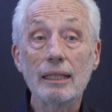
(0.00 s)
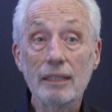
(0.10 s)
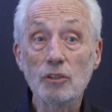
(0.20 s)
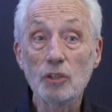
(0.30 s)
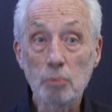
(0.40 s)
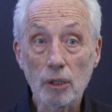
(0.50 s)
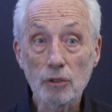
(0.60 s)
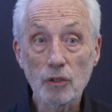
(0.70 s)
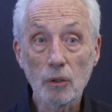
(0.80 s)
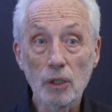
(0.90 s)
This is
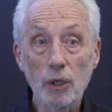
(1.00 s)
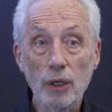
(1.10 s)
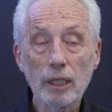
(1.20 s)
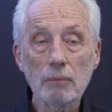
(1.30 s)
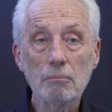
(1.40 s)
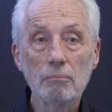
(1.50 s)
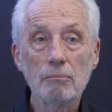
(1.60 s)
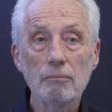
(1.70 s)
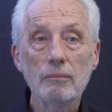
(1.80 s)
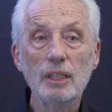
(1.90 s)
personal learning.
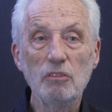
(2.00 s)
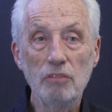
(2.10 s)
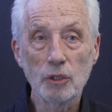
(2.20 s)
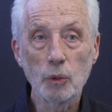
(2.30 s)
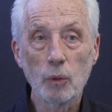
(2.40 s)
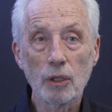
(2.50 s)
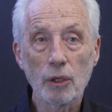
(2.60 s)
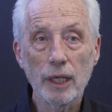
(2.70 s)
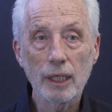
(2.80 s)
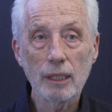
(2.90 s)
It's visual
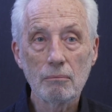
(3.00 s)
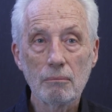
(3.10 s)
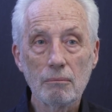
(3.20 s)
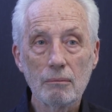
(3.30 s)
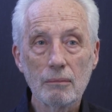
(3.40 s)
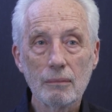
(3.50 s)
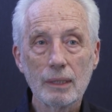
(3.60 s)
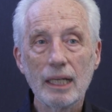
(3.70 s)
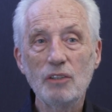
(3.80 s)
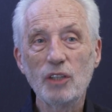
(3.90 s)
learning.
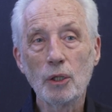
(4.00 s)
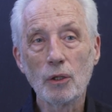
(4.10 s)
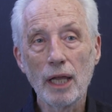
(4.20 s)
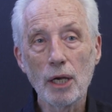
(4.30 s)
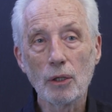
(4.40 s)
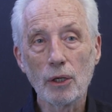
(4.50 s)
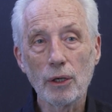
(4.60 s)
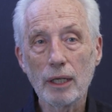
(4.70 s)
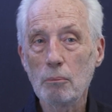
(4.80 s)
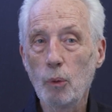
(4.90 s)
It's inner layer
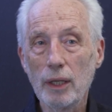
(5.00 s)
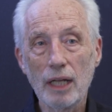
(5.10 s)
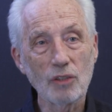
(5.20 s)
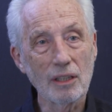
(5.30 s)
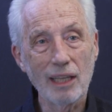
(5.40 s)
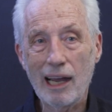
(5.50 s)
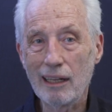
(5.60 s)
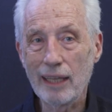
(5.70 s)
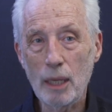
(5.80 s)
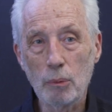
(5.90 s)
learning. Boy, that's a lot
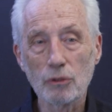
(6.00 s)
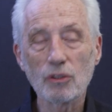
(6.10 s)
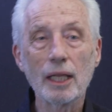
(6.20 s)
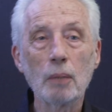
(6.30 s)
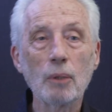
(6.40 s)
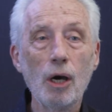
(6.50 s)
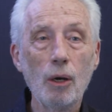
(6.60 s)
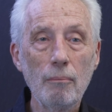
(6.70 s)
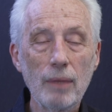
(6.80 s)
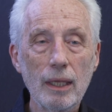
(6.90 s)
of labels. Let them
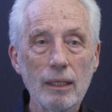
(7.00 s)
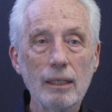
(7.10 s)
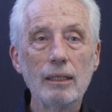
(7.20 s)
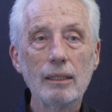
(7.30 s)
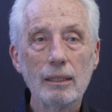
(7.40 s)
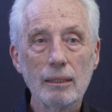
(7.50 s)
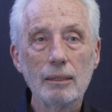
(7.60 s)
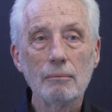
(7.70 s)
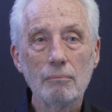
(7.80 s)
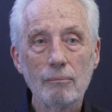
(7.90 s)
go.
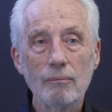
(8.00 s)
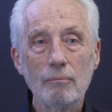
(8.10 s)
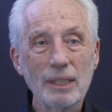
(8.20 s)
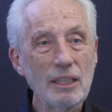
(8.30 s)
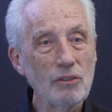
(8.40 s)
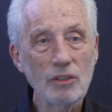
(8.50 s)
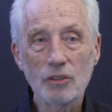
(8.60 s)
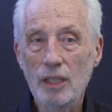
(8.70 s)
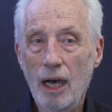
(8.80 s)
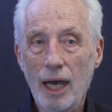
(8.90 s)
But this
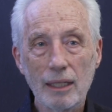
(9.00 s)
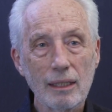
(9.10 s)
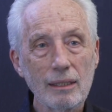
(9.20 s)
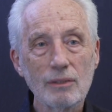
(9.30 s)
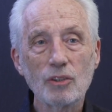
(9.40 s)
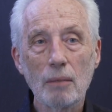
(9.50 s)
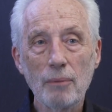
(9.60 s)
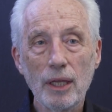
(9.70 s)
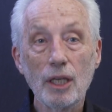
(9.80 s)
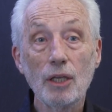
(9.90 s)
is not
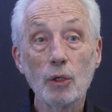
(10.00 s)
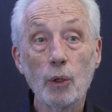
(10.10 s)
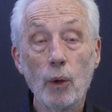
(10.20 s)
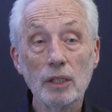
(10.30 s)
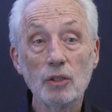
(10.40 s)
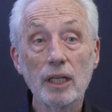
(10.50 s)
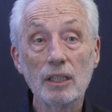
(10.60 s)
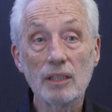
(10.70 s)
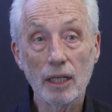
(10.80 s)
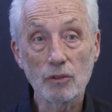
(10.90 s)
something you're going to
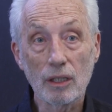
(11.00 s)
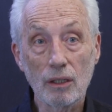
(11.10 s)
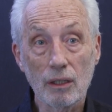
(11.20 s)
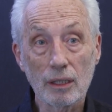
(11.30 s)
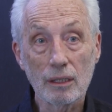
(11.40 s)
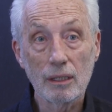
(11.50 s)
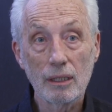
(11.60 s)
get tested on.